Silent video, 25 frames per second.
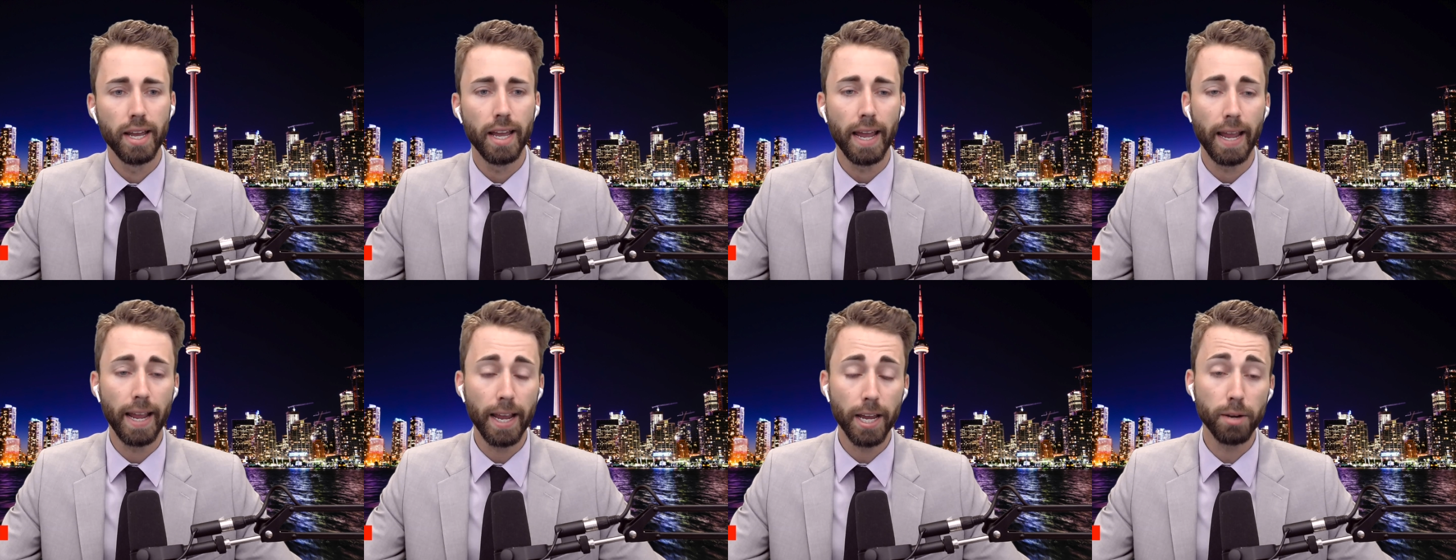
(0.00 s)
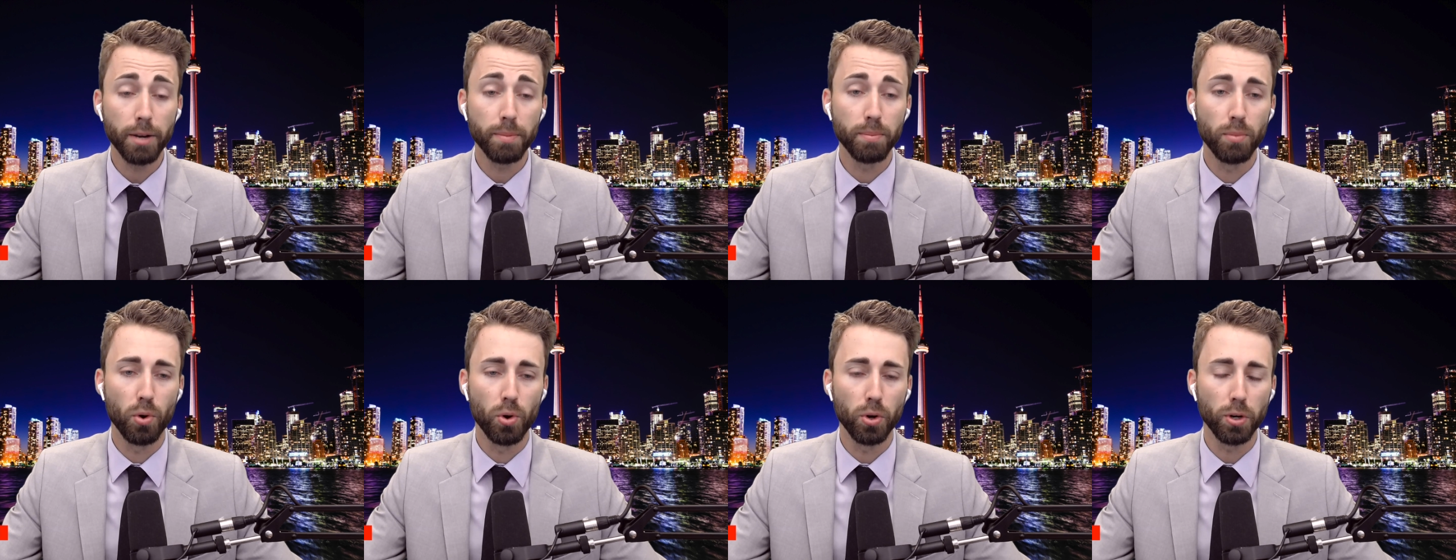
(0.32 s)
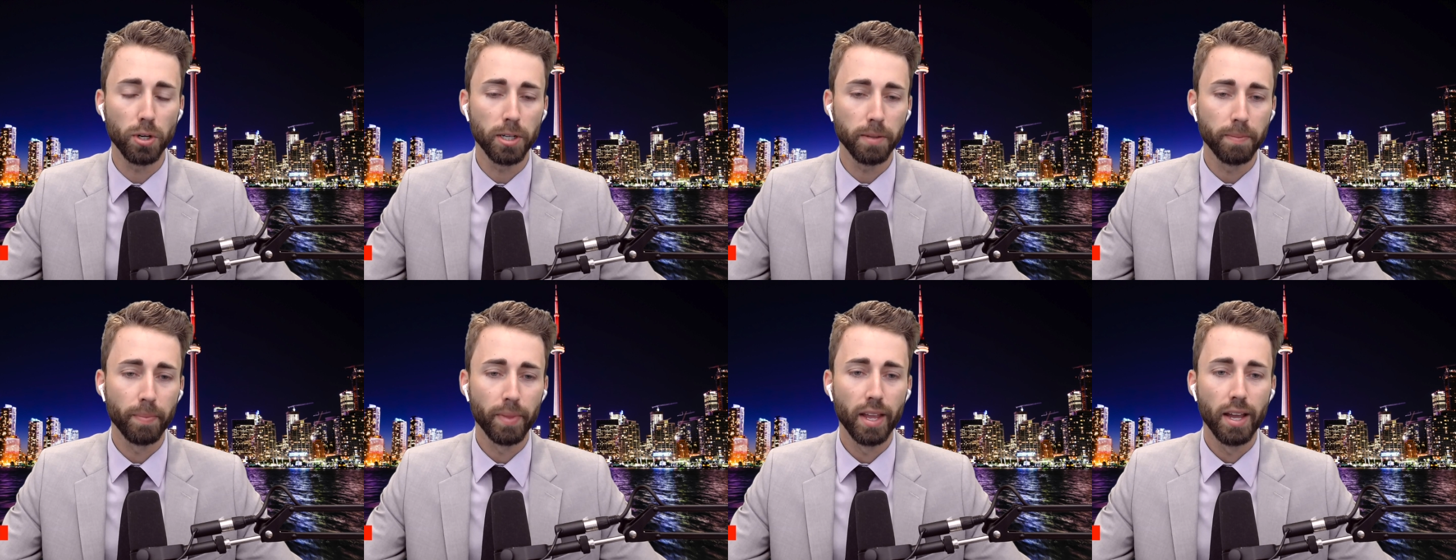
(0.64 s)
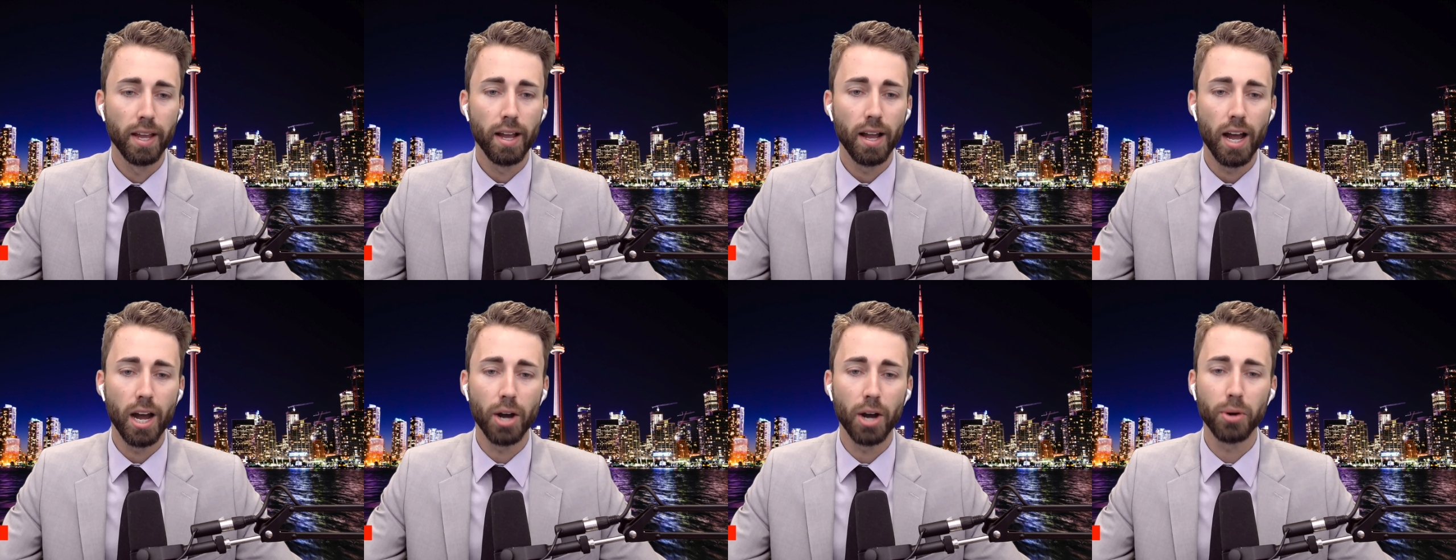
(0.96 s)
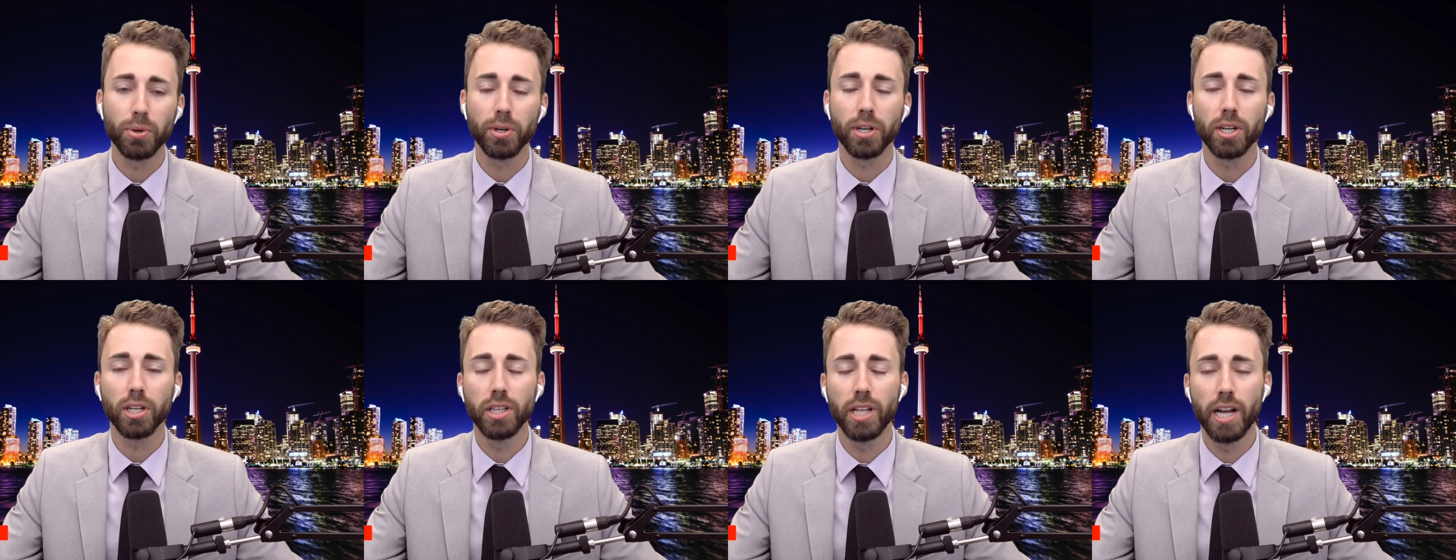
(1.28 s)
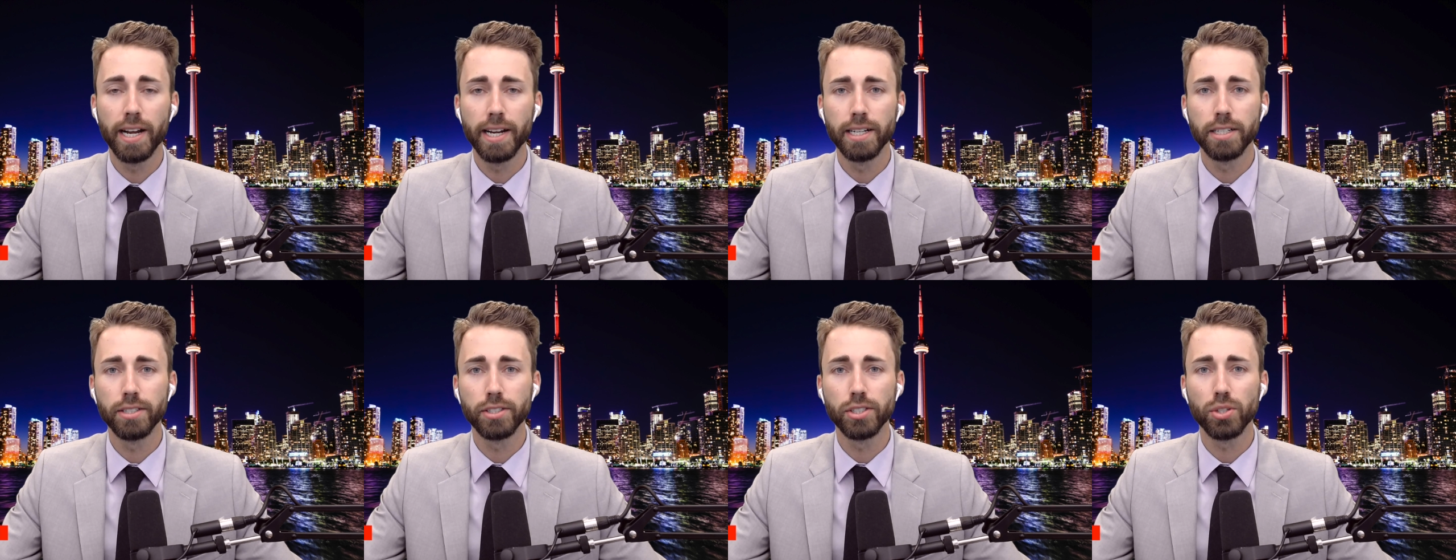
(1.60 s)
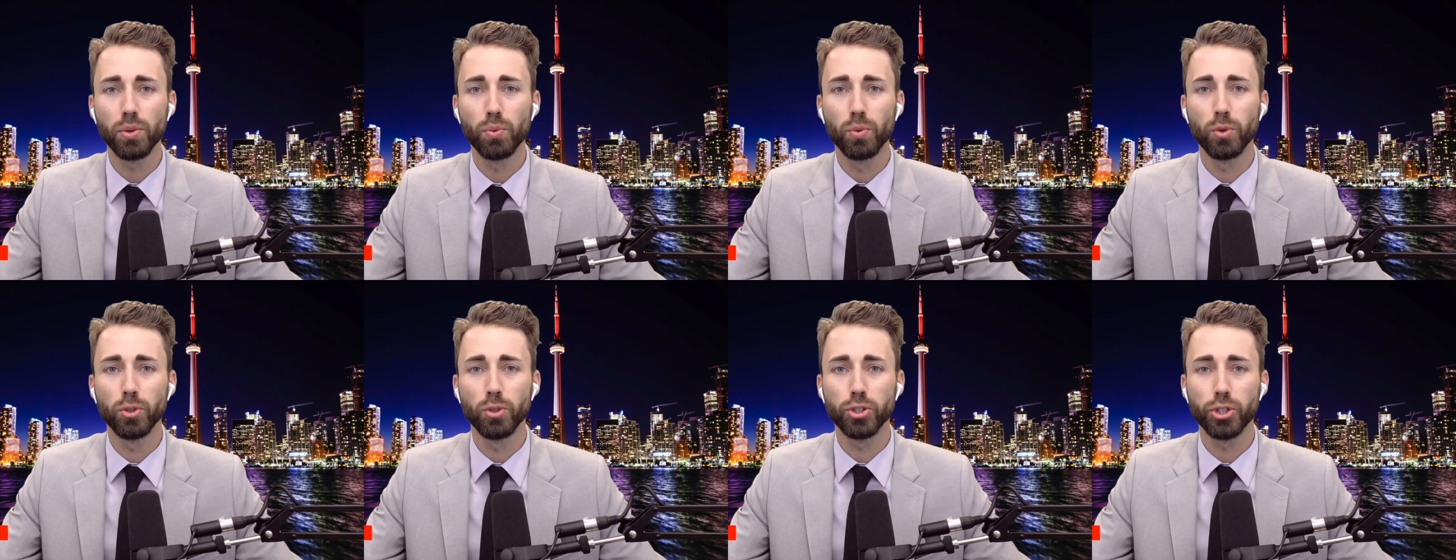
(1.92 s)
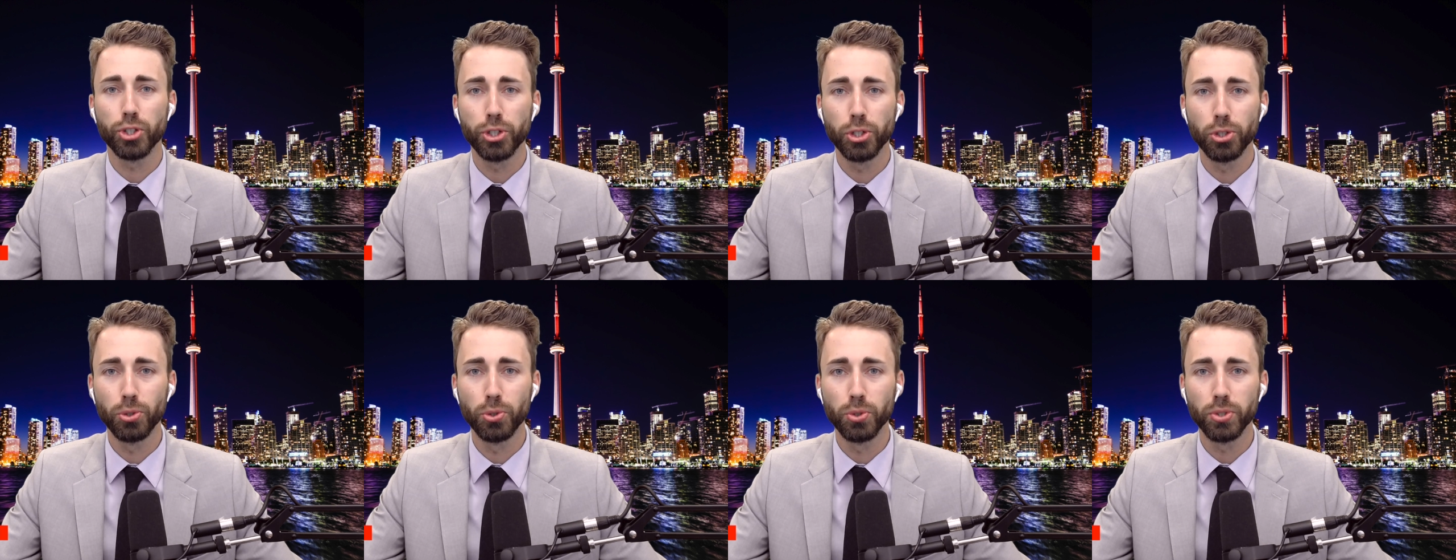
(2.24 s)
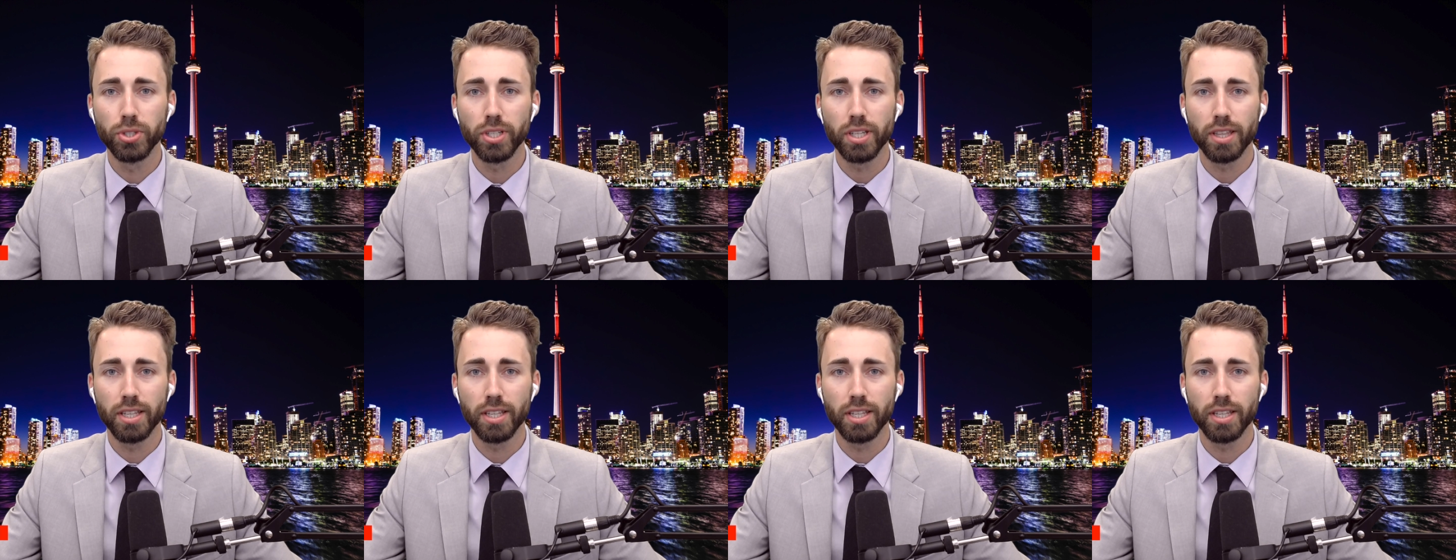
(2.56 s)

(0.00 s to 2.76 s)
and more, our clients will choose